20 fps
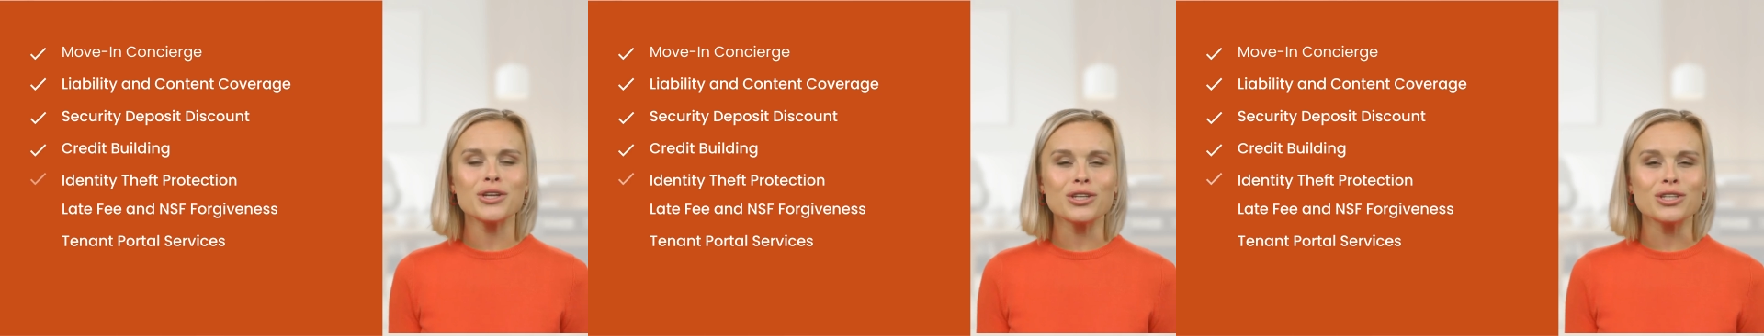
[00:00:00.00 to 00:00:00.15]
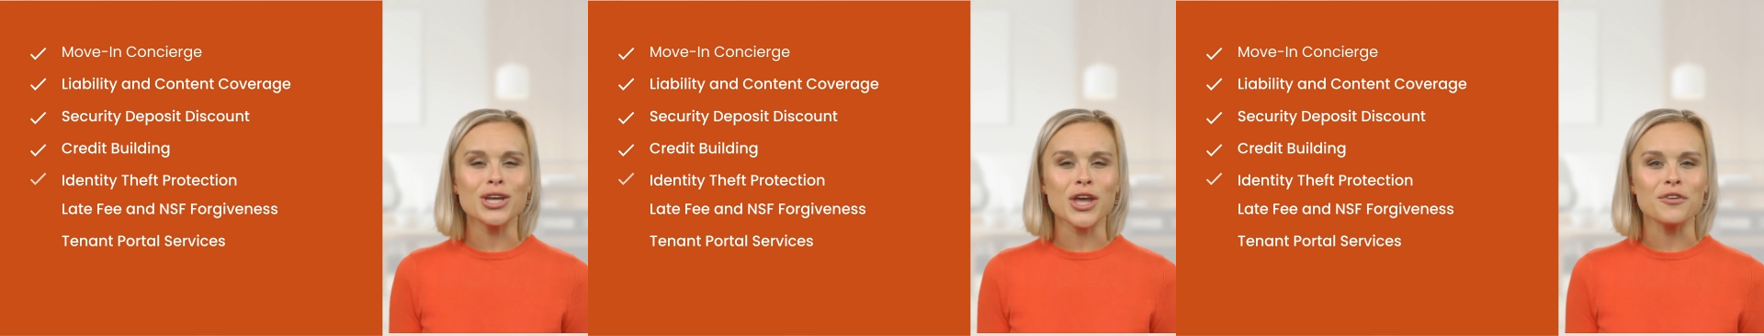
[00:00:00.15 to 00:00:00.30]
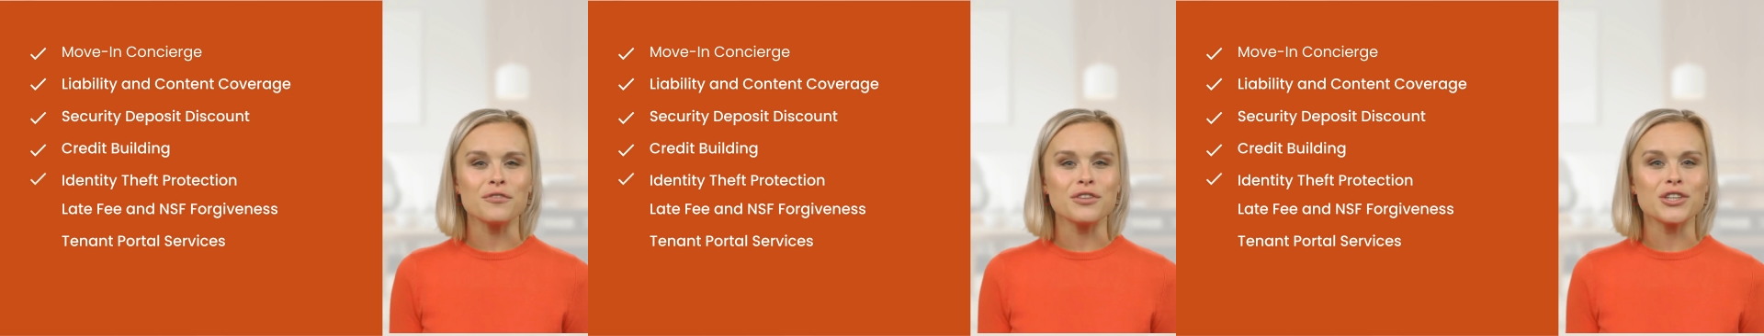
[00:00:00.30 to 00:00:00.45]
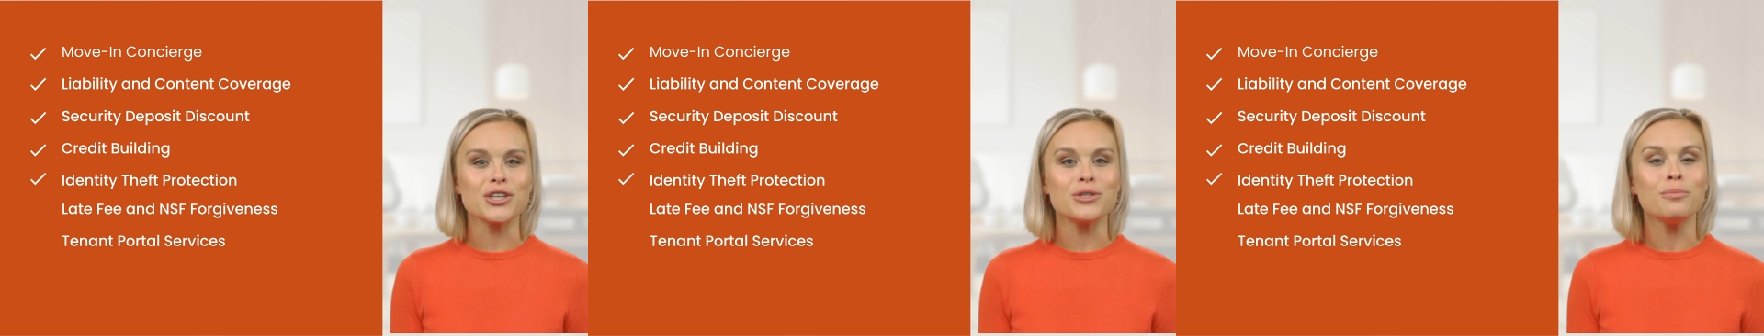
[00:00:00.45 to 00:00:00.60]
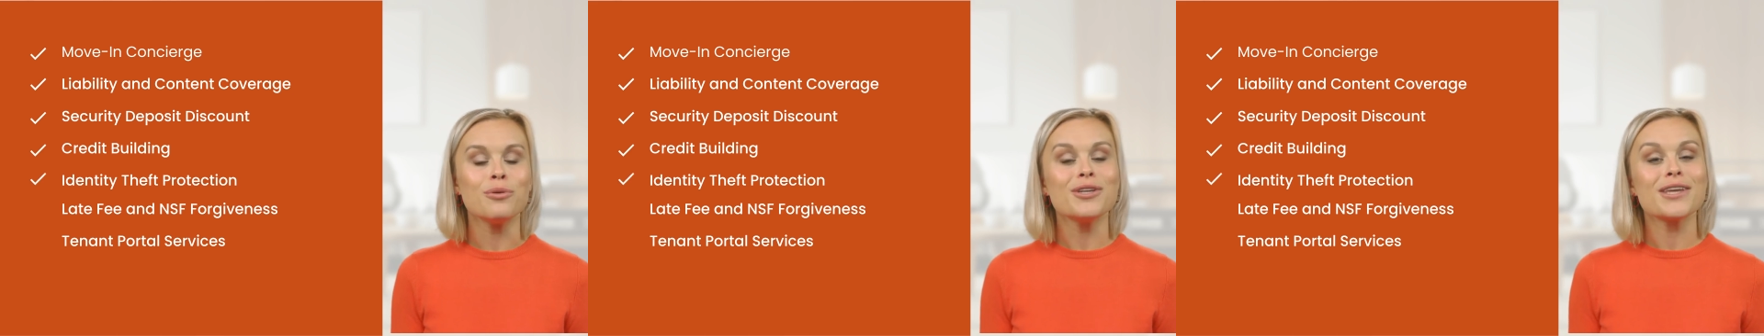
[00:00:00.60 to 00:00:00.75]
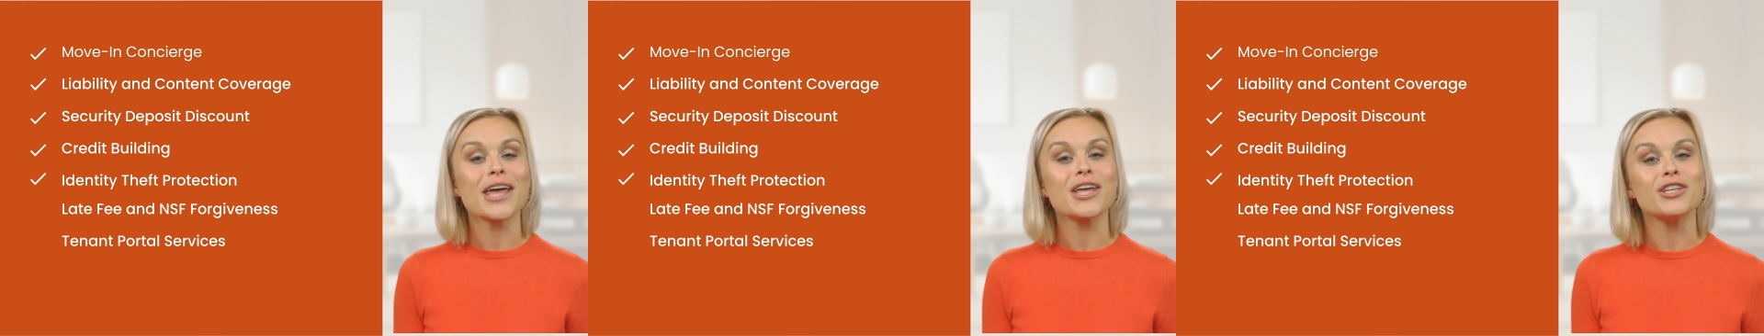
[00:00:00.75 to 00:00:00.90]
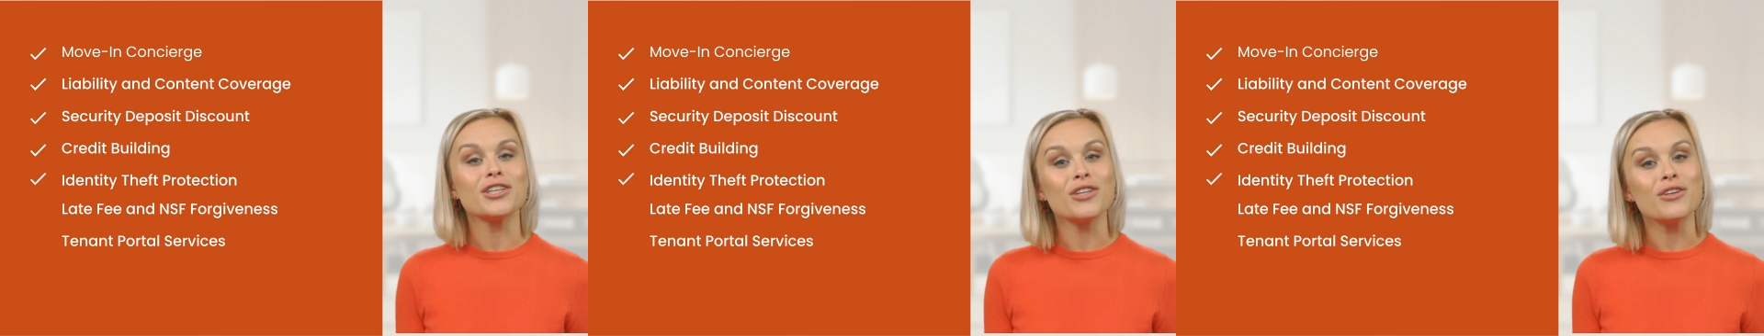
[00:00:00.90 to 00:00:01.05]
coverage
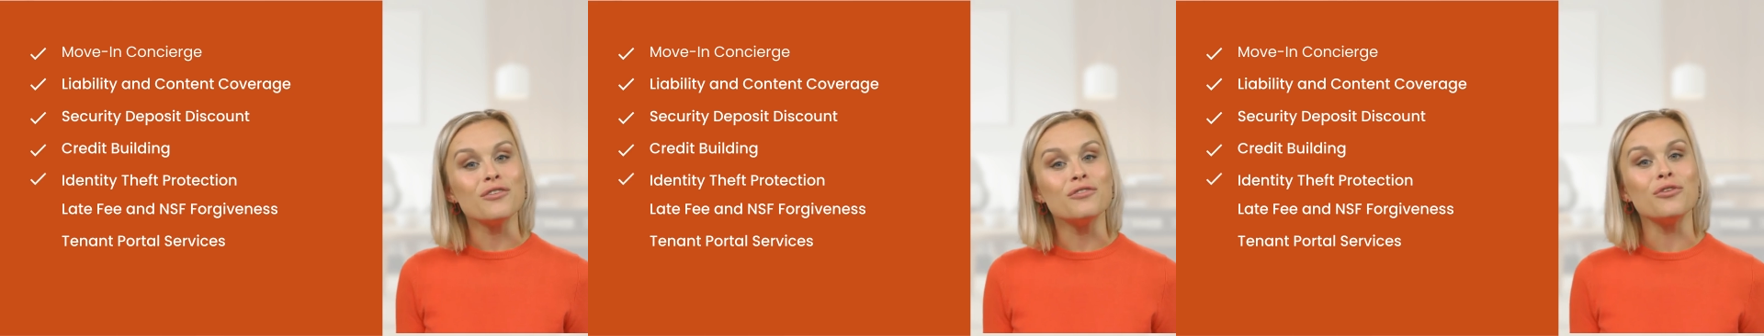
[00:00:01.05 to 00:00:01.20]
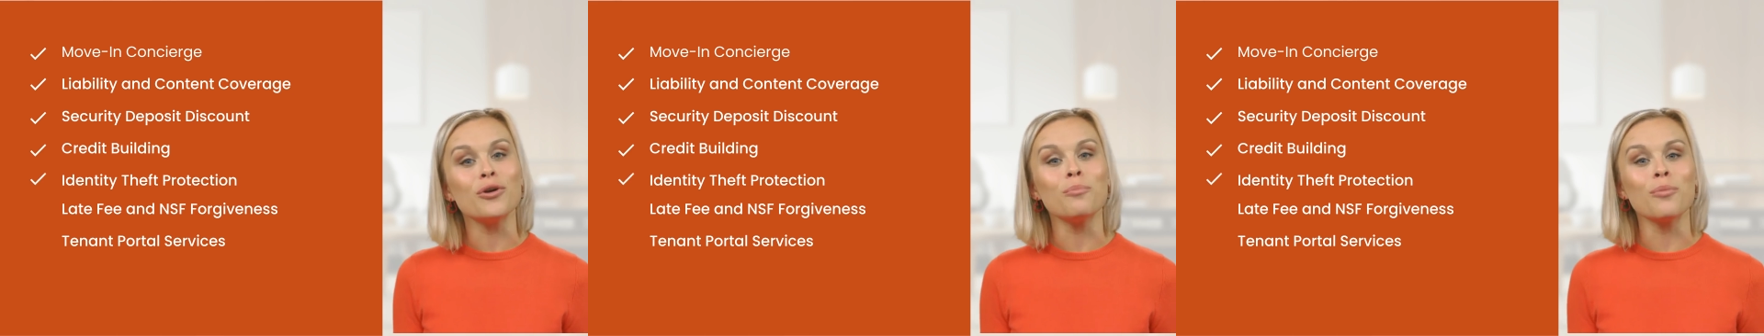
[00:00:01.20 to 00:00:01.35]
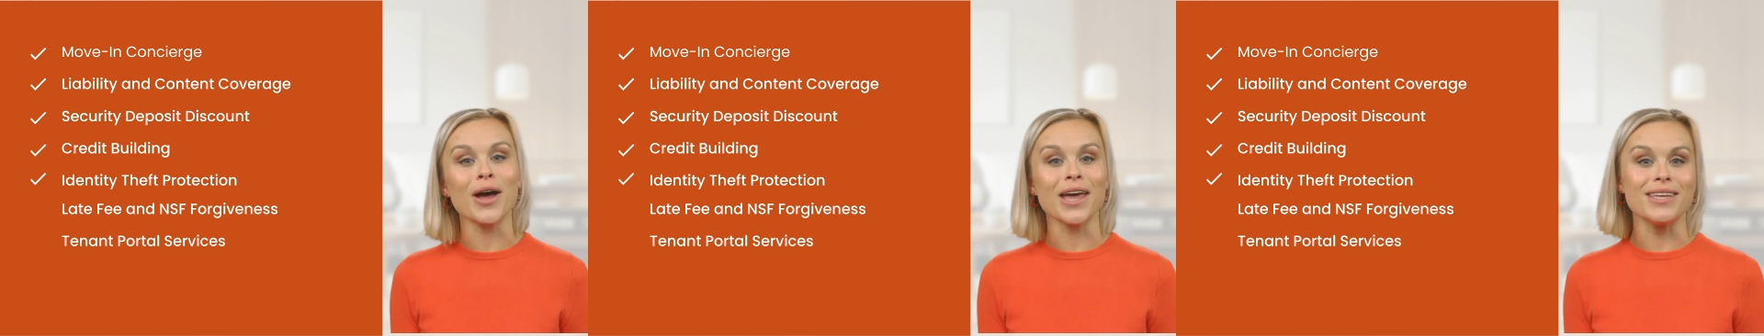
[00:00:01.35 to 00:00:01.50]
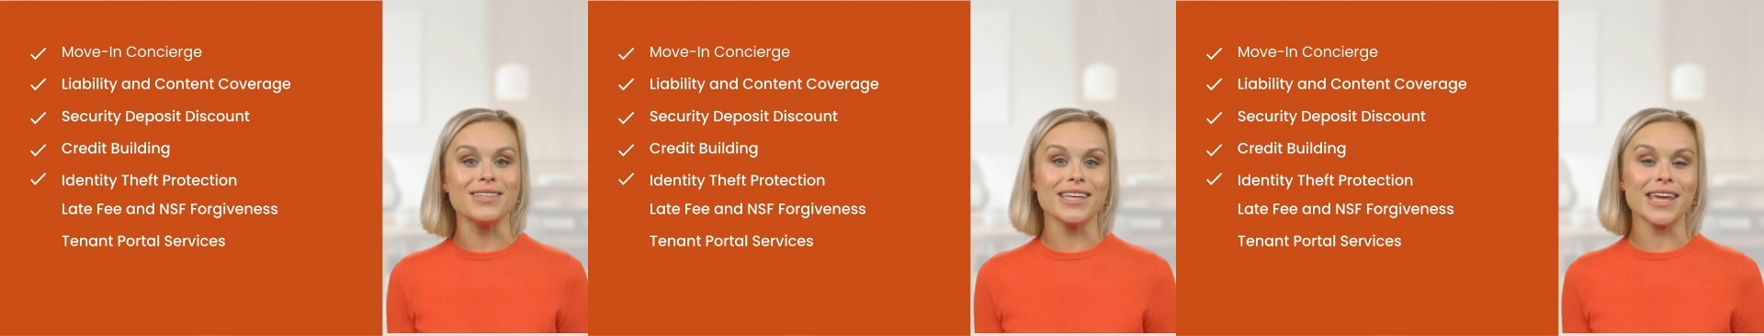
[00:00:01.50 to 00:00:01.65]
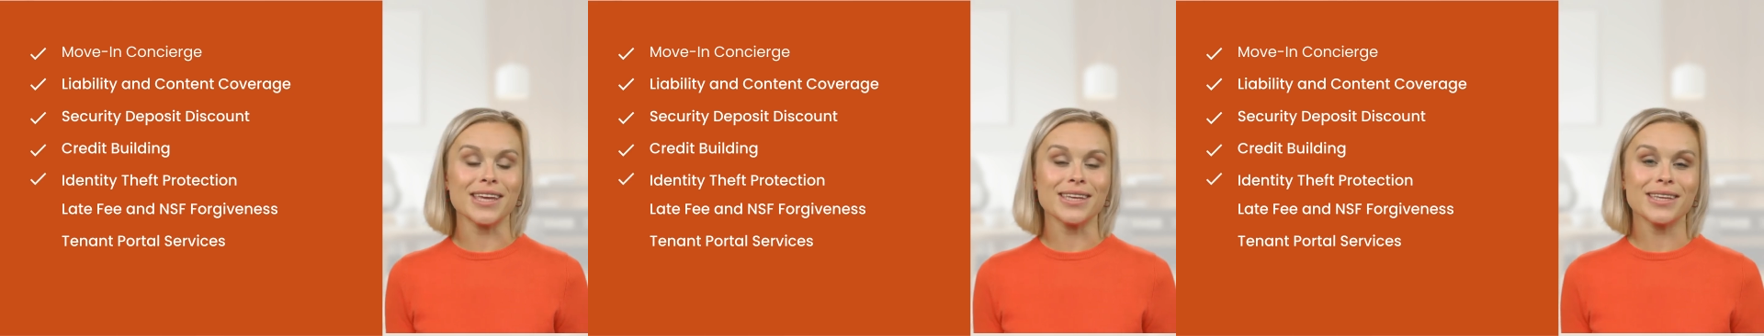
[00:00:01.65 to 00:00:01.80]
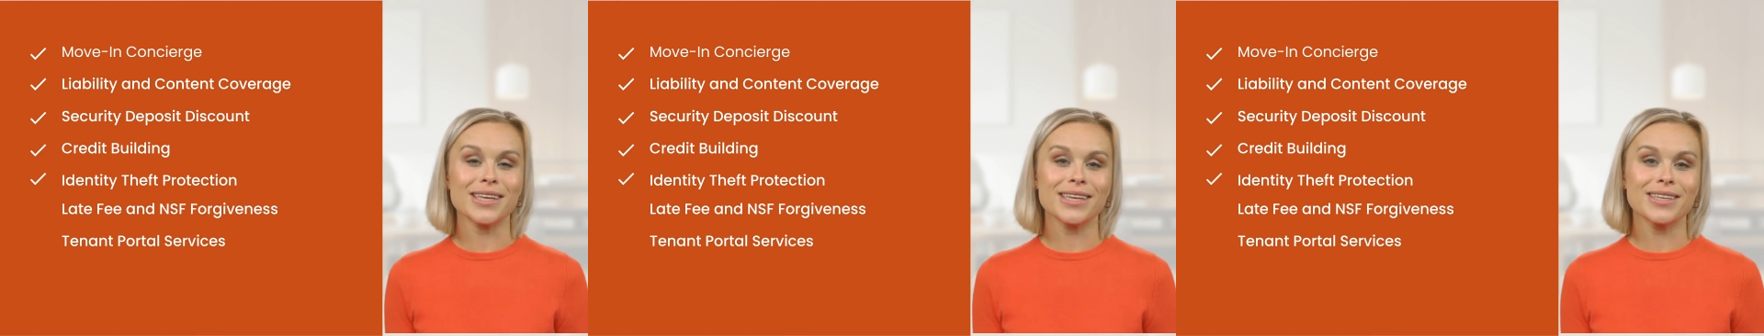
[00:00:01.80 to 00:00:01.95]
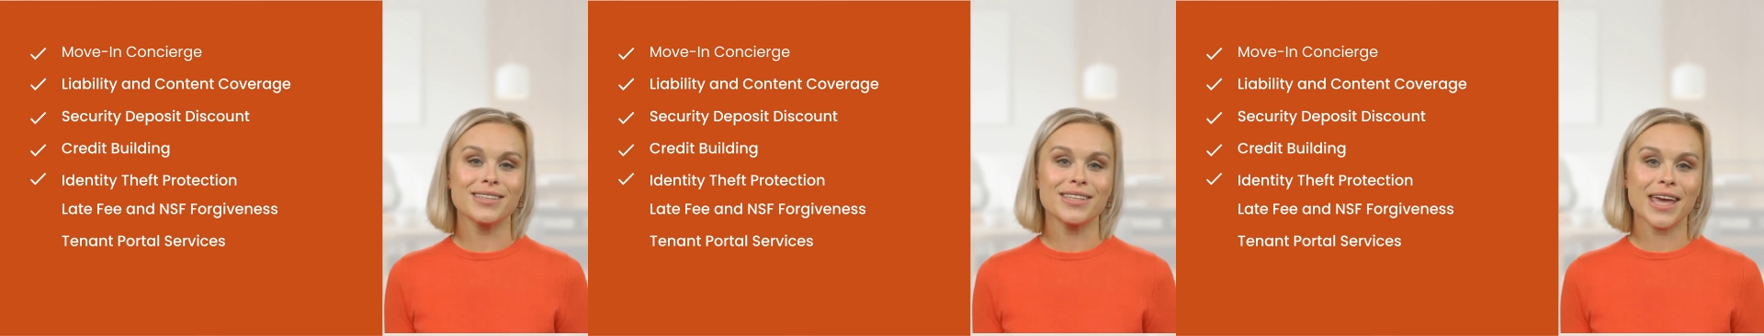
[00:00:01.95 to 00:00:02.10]
protection from
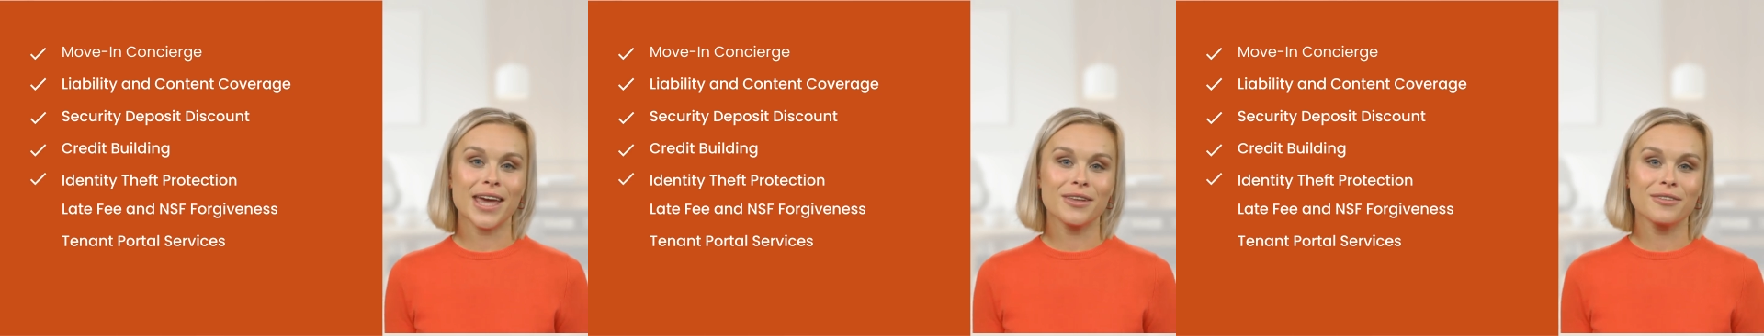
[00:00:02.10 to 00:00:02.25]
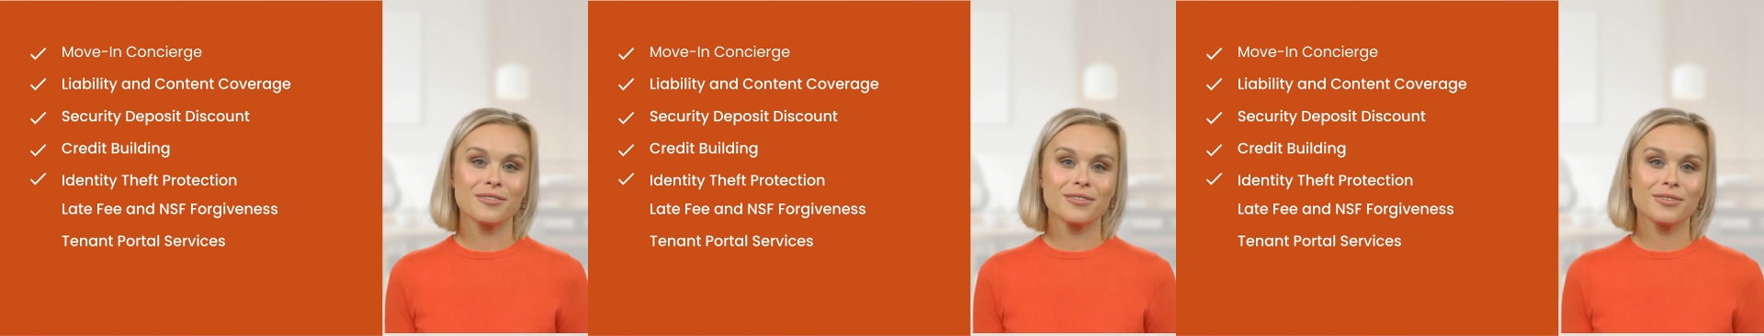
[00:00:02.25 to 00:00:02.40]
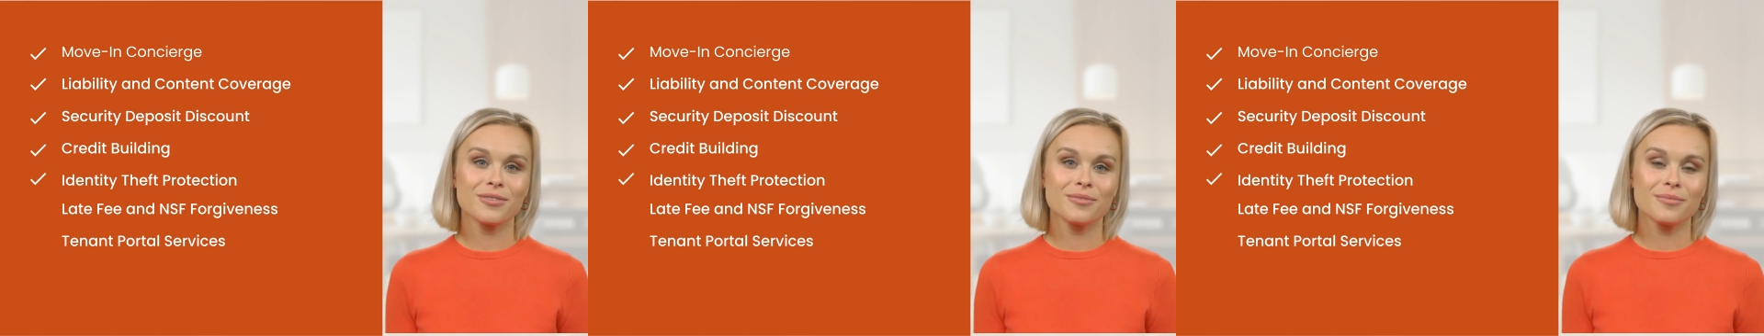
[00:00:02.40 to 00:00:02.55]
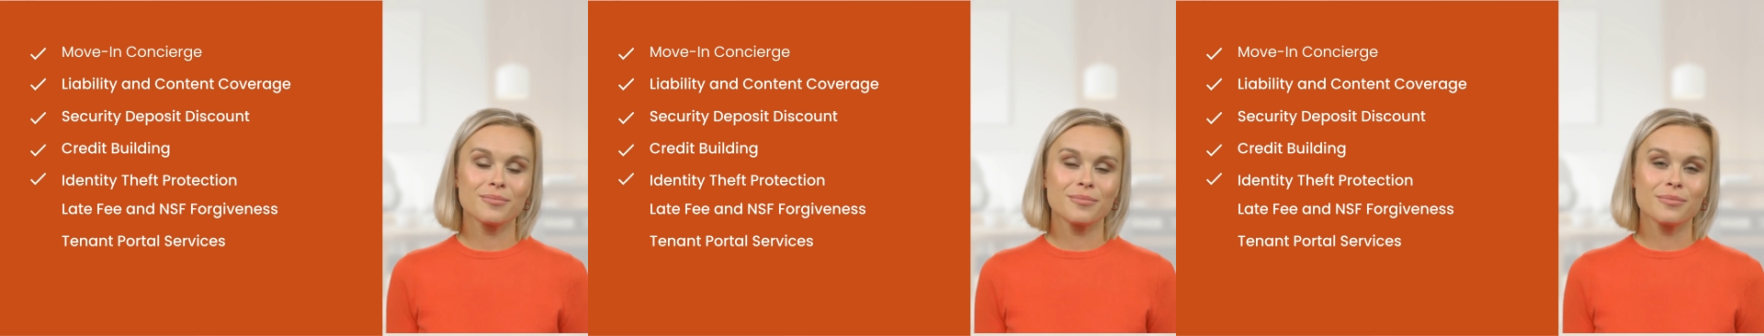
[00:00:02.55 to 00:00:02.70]
identity theft.